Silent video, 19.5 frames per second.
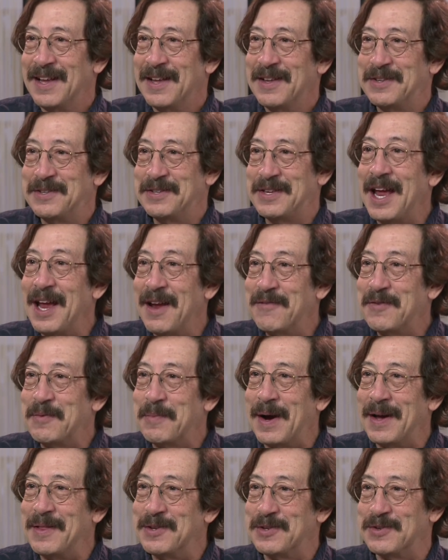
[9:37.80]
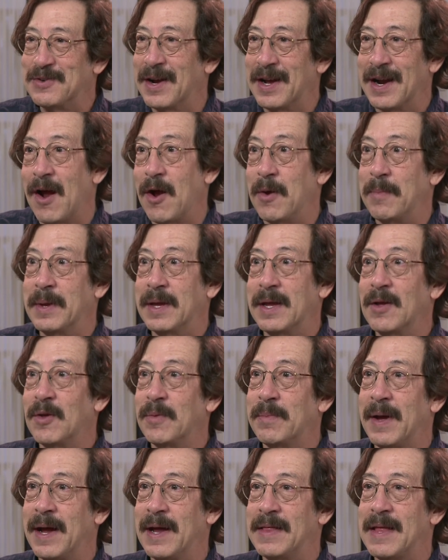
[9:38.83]
saved by this drug and I would be killed
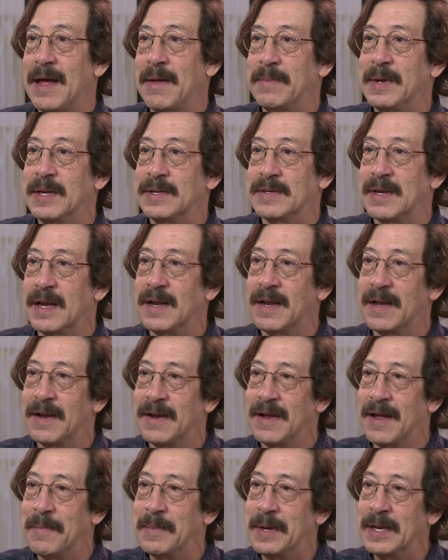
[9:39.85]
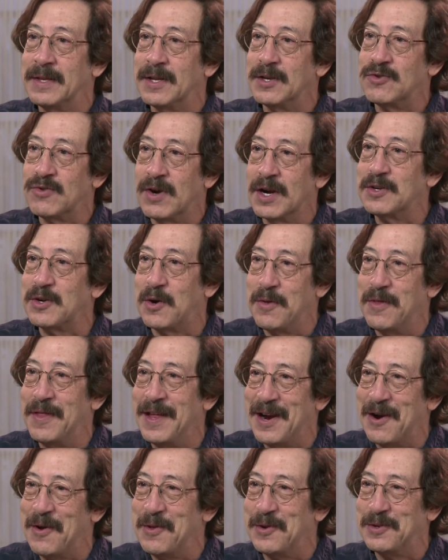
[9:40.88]
by it. That means suddenly, I mean, the drugs are
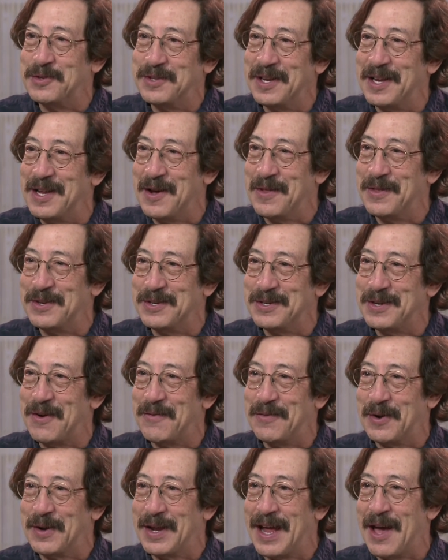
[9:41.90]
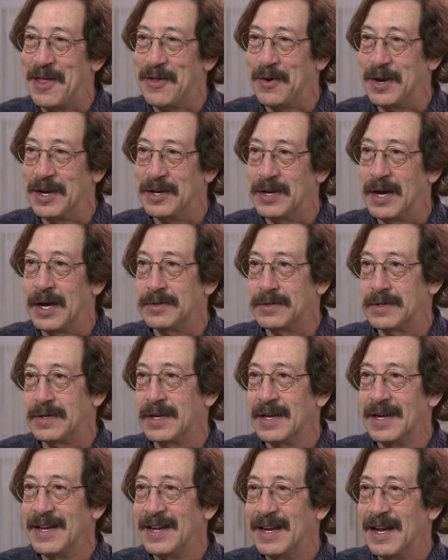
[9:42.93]
there. They're sitting on the shelf. They're gathering dust.
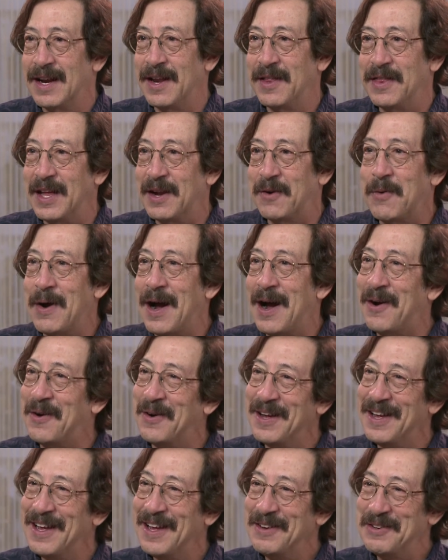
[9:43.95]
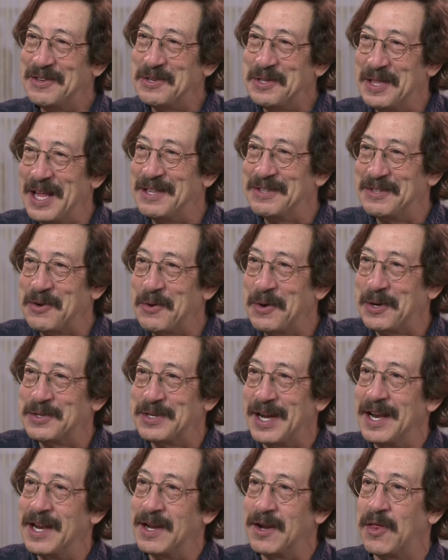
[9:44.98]
And I think, wow, just that's so
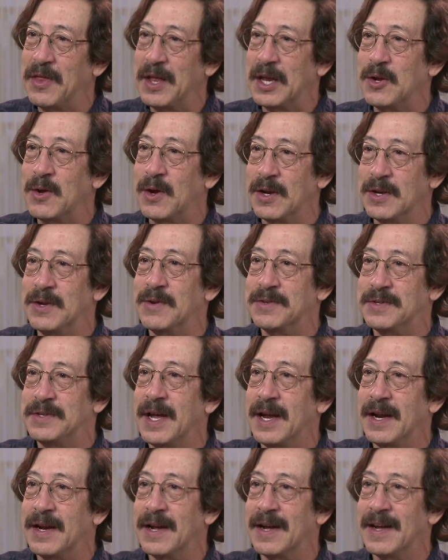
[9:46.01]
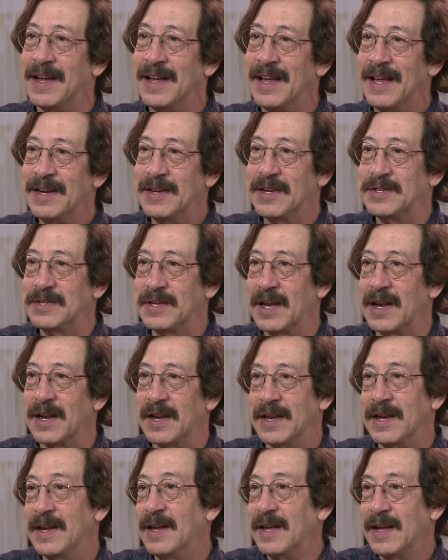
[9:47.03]
exciting to think you can use data to
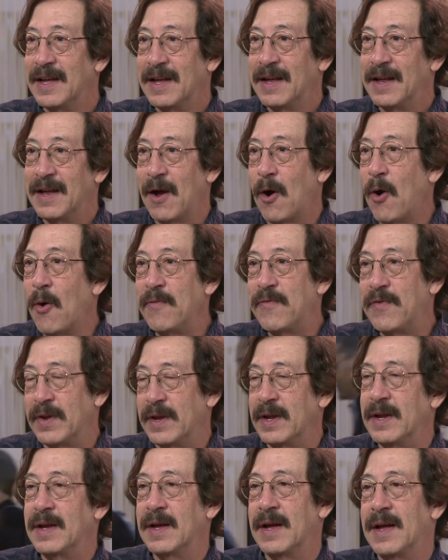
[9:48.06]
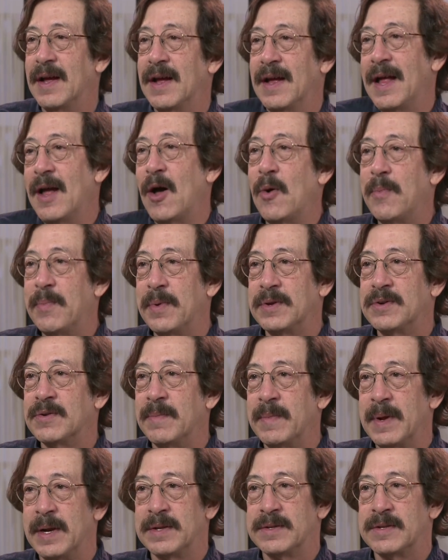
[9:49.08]
suddenly hopefully help a
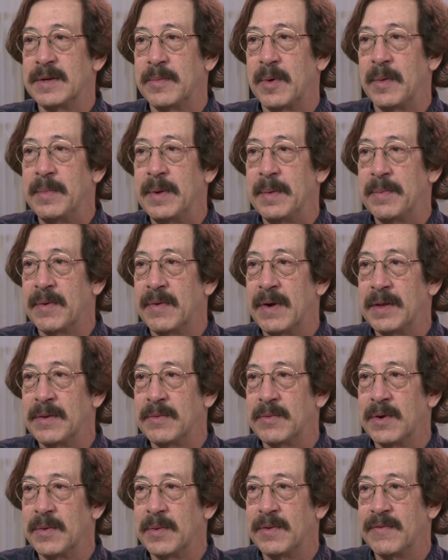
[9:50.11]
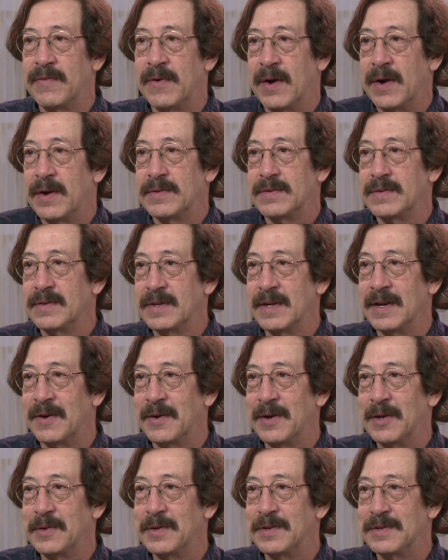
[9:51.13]
tremendous number of people around the world with various, you know,
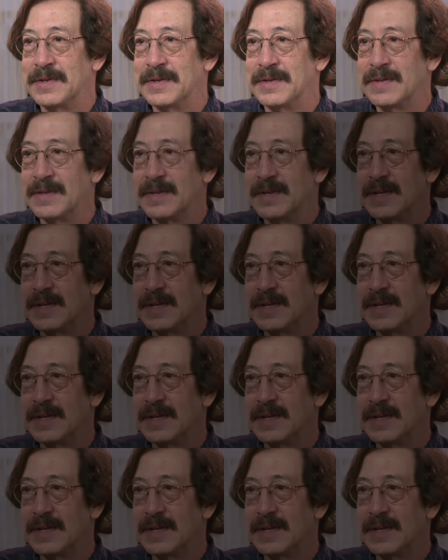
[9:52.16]
illnesses.